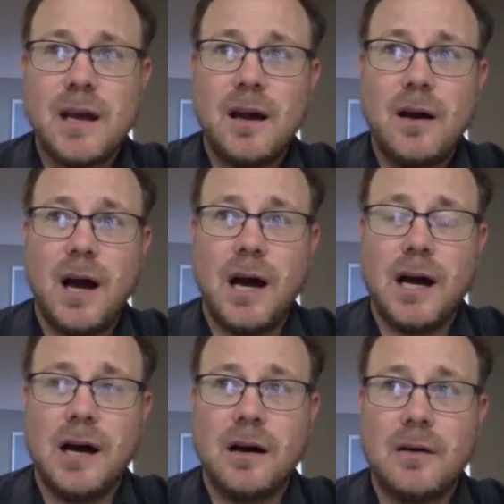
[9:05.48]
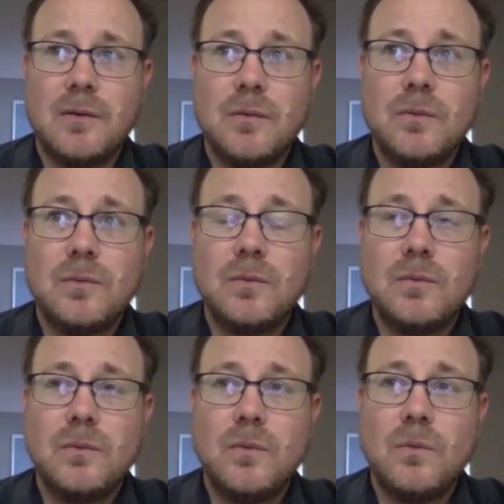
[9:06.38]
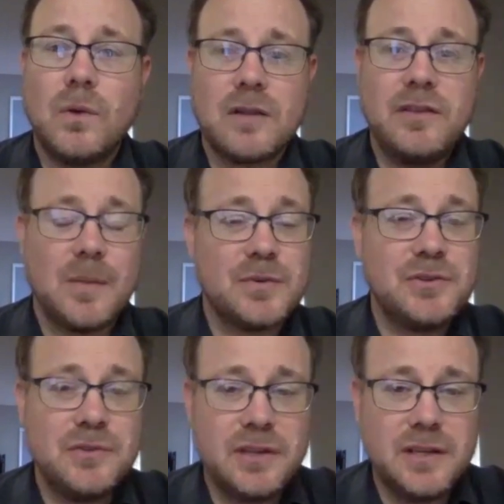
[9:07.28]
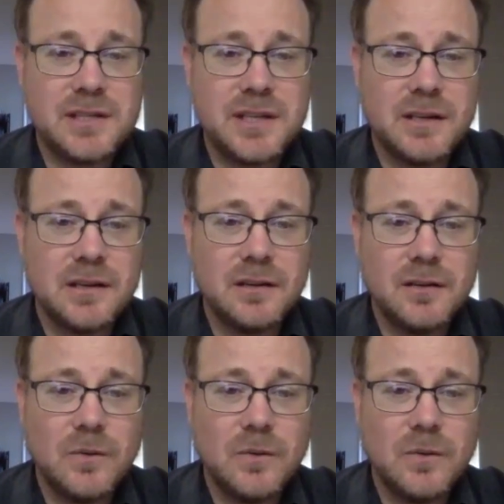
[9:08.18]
what are the opportunities here.